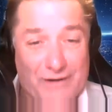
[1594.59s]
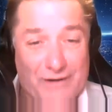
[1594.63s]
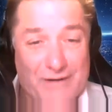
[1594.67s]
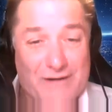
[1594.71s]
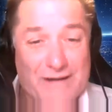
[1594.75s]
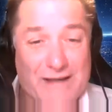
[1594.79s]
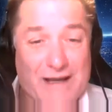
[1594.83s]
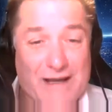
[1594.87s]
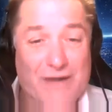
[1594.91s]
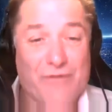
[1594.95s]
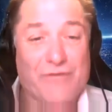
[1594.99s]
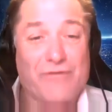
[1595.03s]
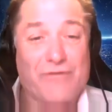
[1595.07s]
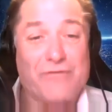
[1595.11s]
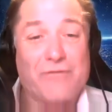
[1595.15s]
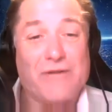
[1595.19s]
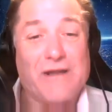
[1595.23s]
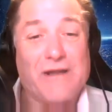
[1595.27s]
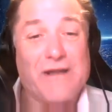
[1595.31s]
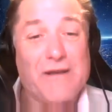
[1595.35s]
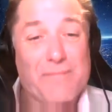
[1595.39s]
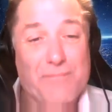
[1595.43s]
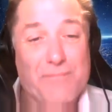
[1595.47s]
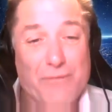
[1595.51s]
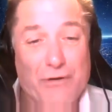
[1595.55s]
that's
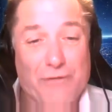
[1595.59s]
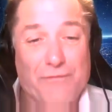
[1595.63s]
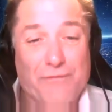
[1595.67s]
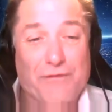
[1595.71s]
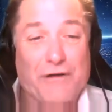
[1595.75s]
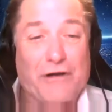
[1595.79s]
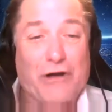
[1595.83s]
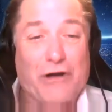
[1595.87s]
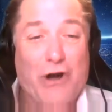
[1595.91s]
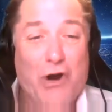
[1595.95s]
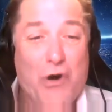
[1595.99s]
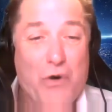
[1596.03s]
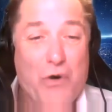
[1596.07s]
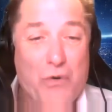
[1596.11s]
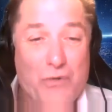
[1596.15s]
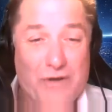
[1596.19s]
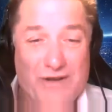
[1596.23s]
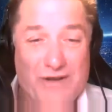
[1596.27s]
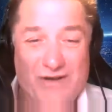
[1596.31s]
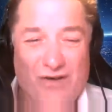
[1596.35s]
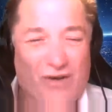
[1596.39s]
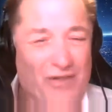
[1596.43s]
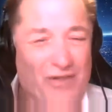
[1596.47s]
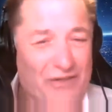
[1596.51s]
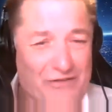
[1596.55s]
in a perfect cone
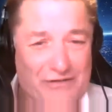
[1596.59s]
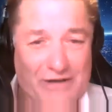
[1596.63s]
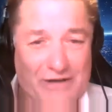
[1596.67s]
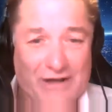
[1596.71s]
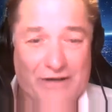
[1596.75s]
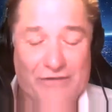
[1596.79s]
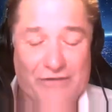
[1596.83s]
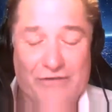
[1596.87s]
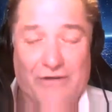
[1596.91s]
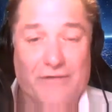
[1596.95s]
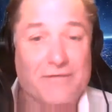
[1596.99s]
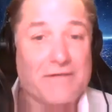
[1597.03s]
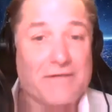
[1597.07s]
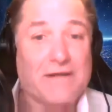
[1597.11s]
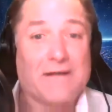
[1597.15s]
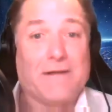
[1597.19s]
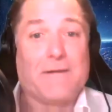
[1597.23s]
and all this kind of stuff."